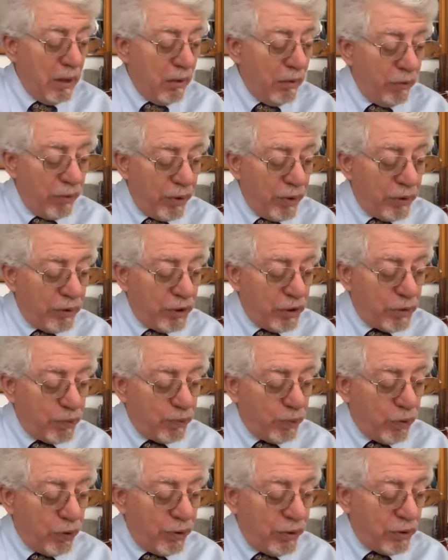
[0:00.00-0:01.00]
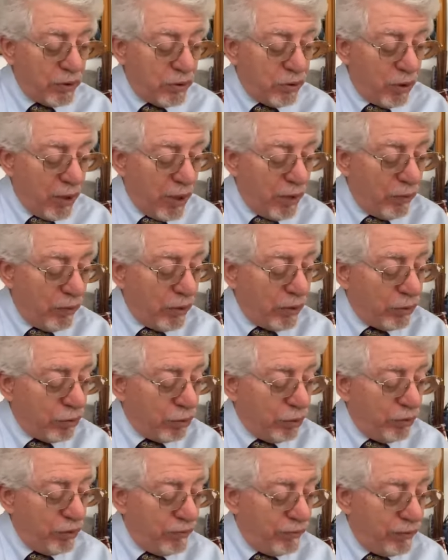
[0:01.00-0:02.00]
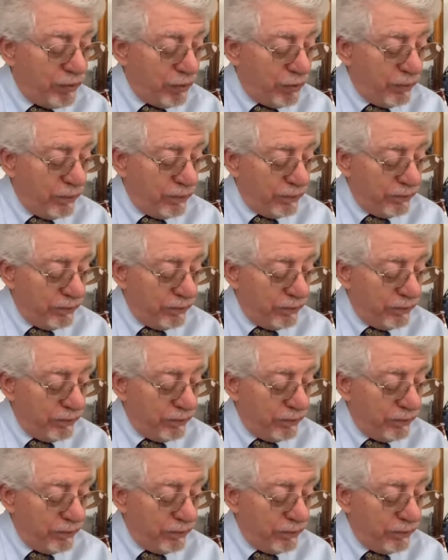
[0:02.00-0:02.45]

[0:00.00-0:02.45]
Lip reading: we're at this point, so I want to review.